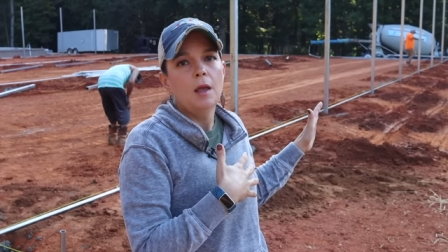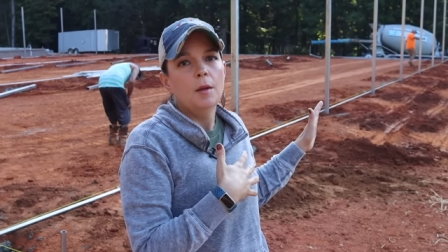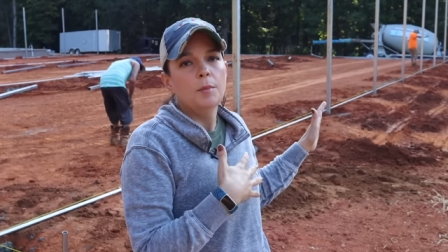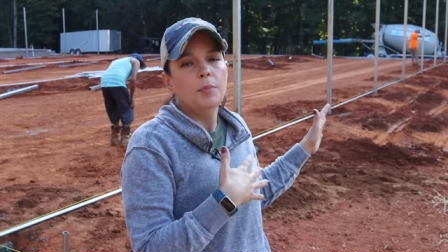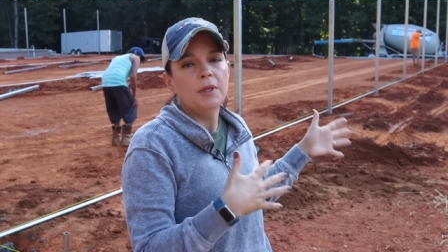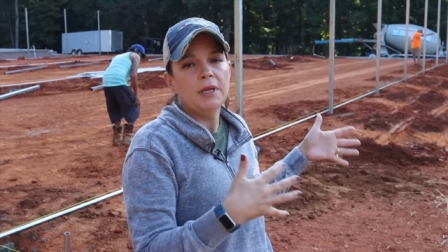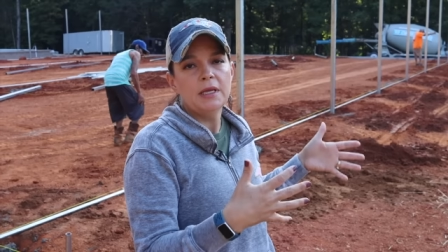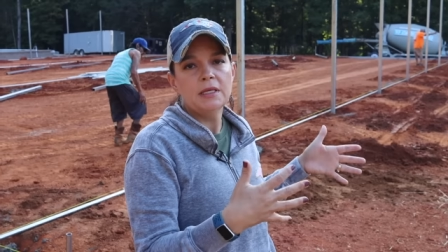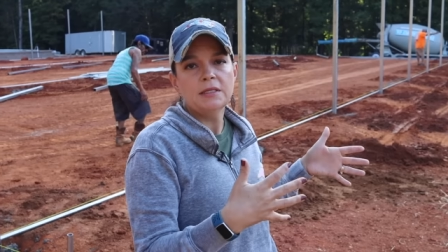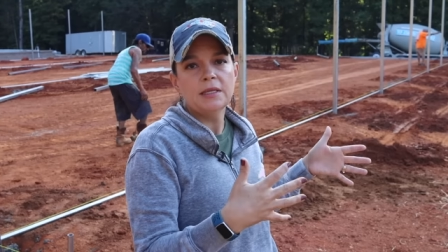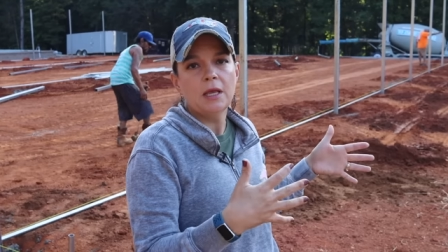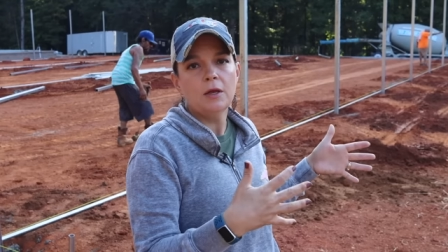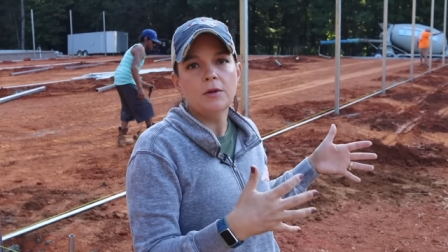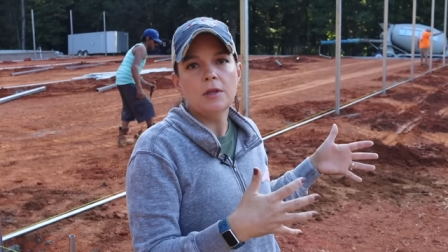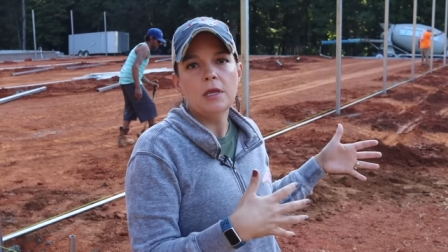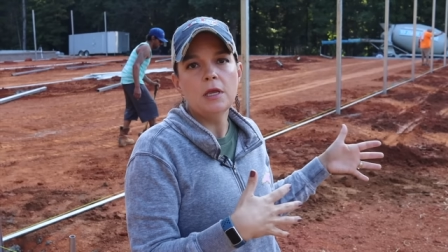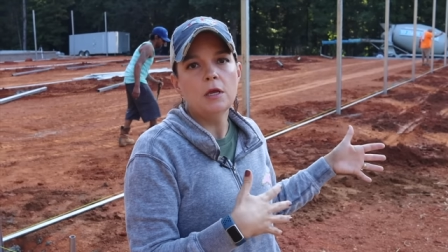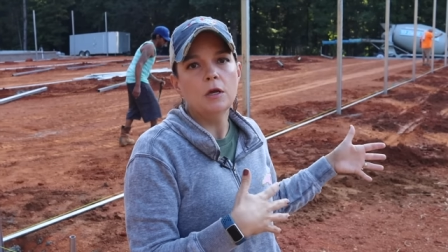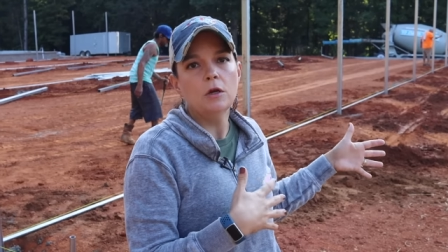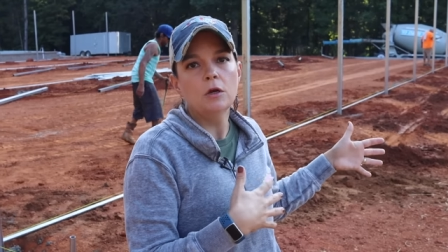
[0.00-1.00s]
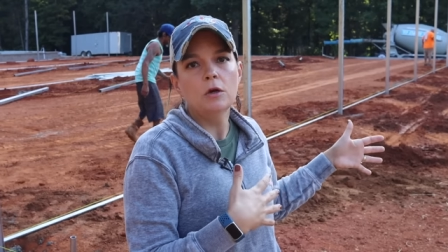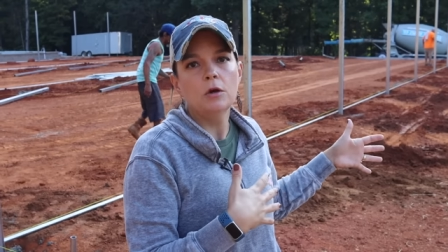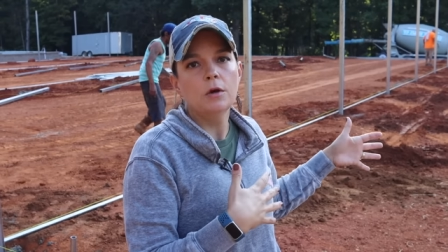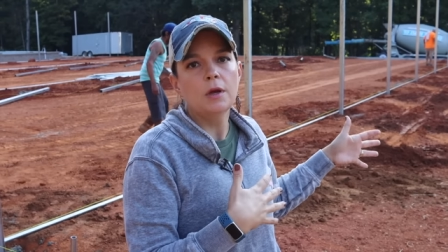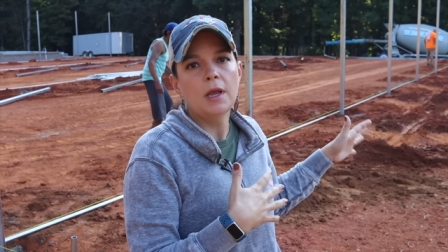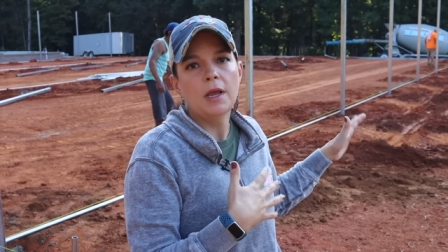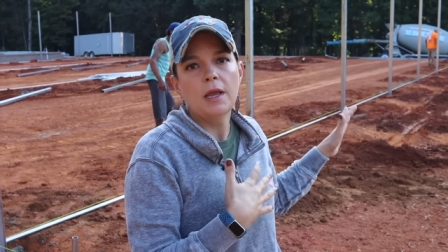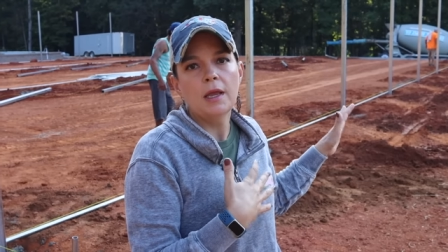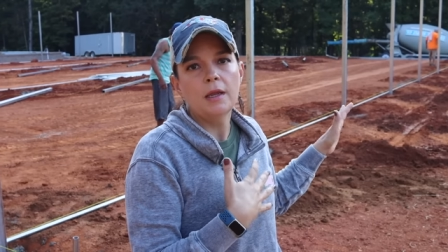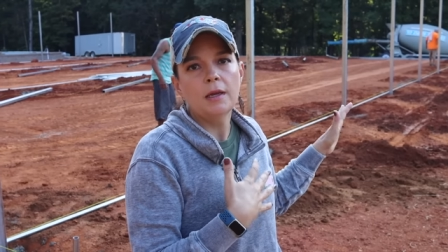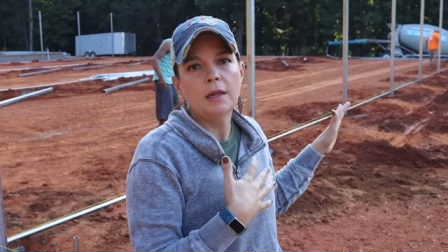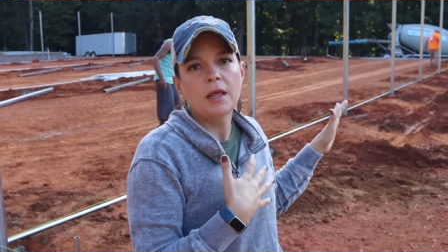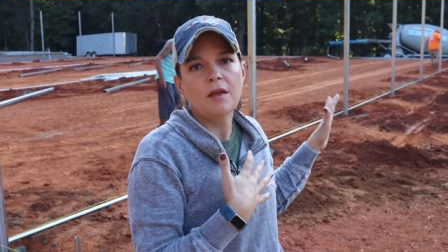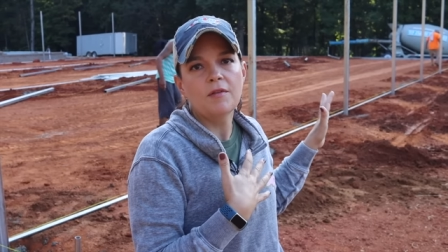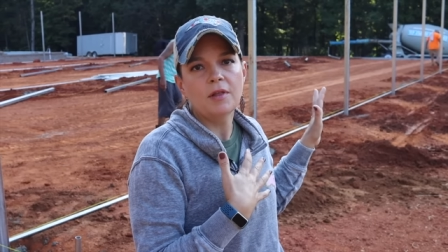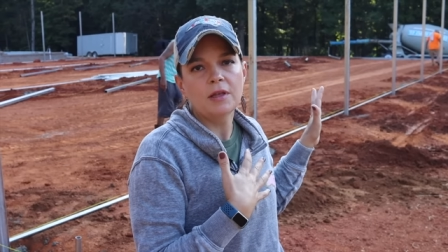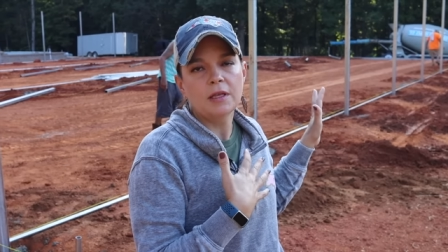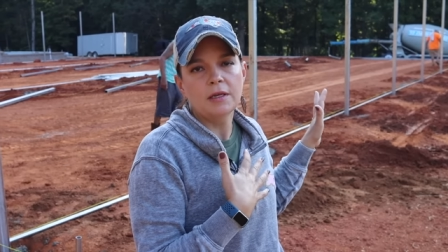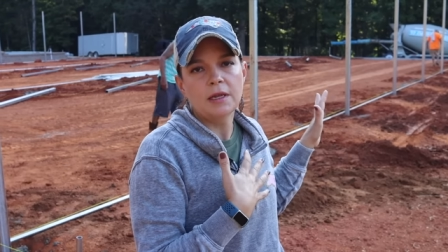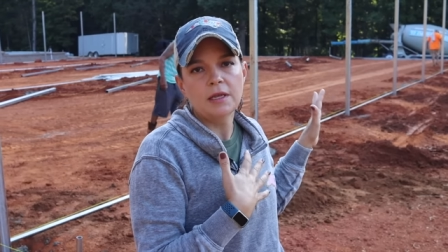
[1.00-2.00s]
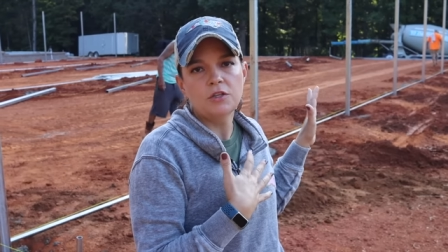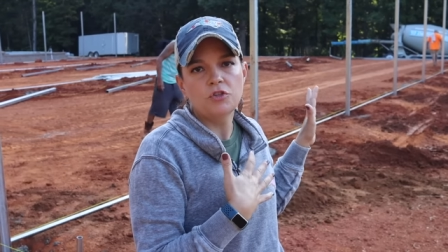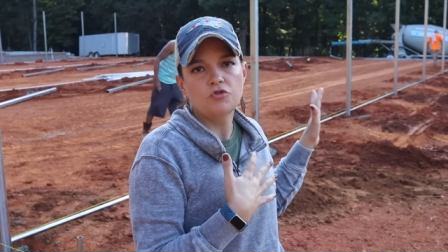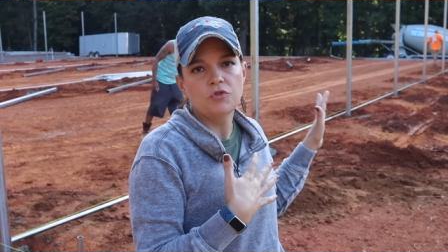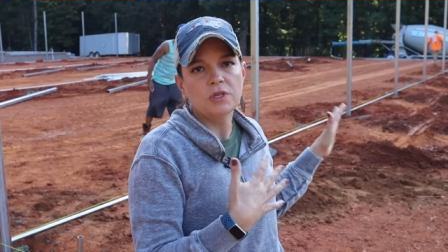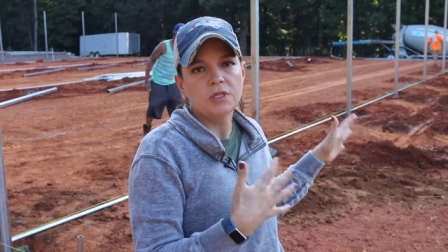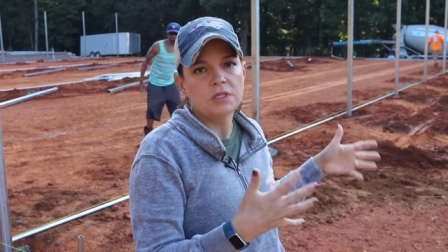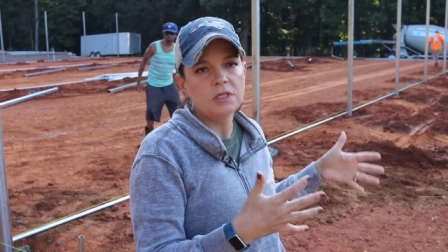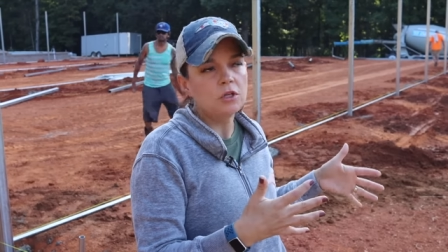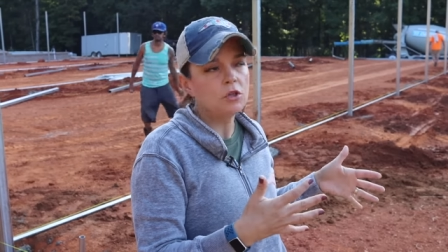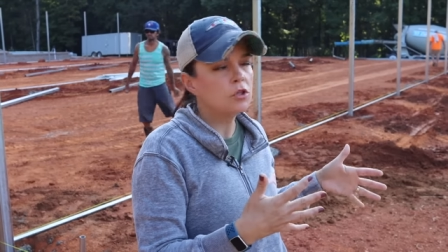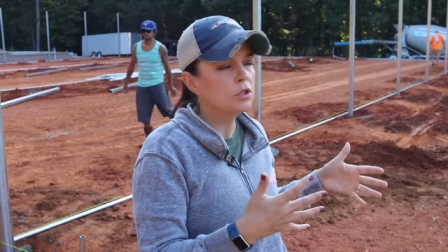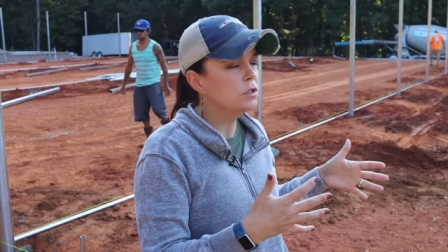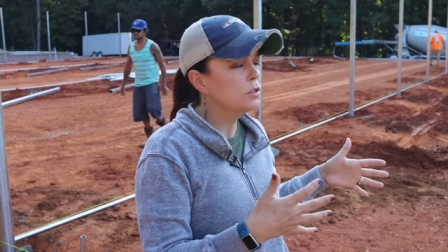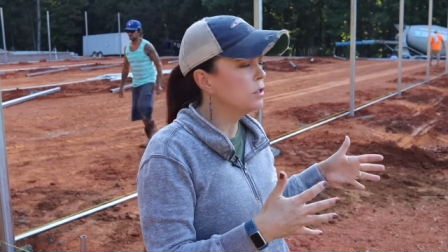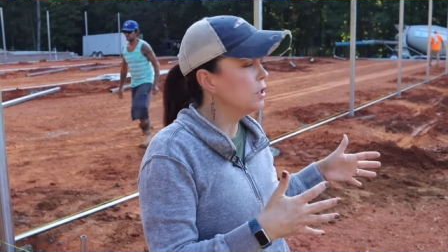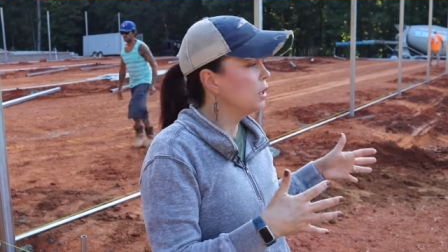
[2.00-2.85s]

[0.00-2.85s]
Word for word: plants out here and have like a nice transition